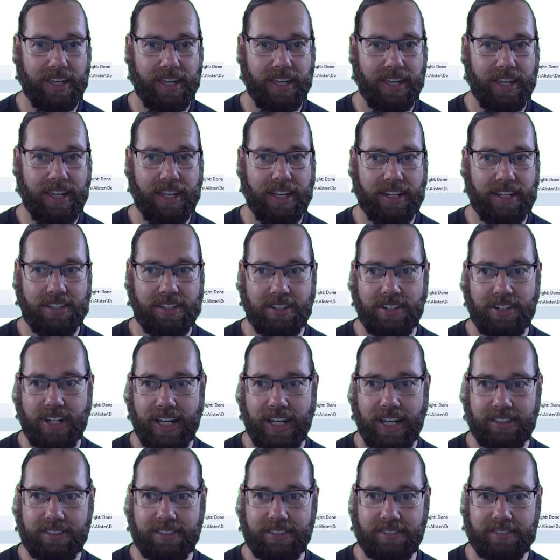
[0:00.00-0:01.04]
And
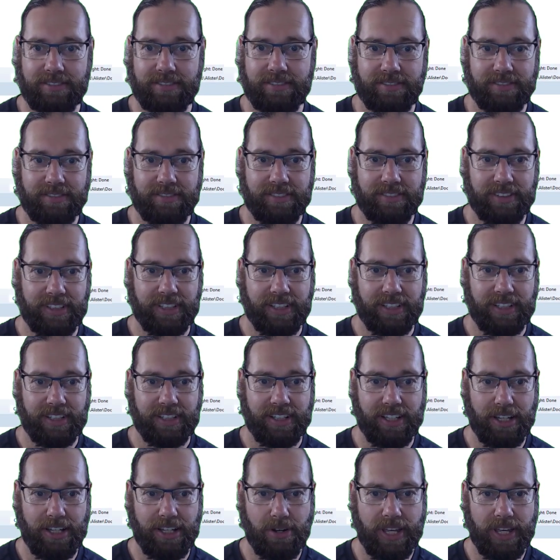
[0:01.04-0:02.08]
now
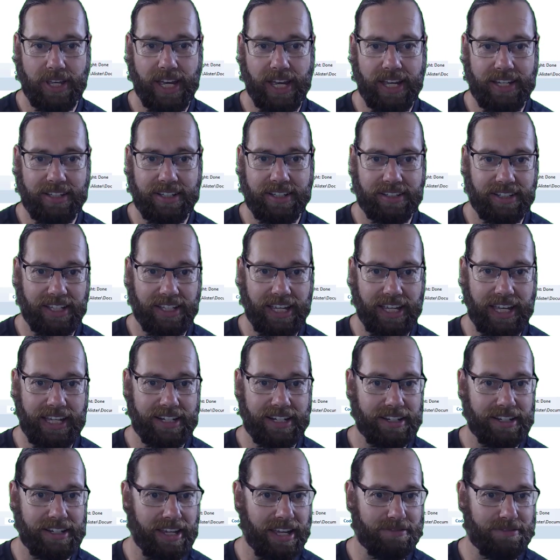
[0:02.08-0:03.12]
I go OK,
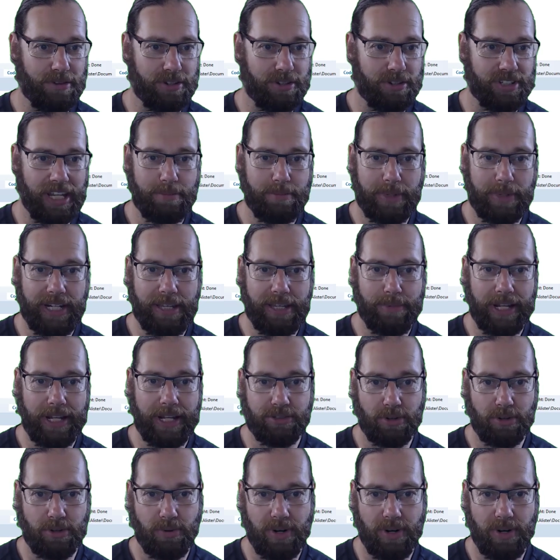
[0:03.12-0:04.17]
and a first name and email
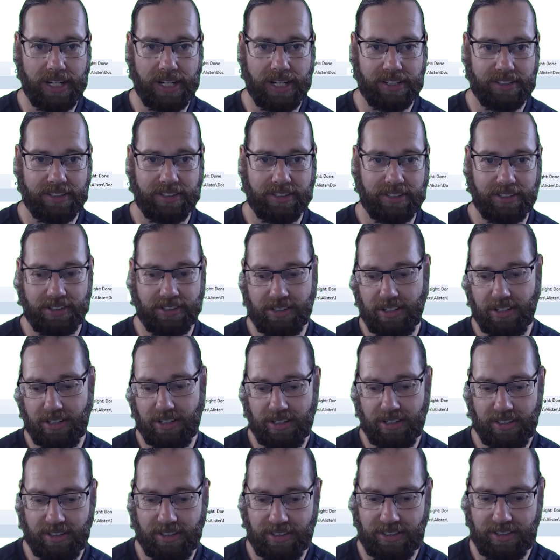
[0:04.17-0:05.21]
is required. So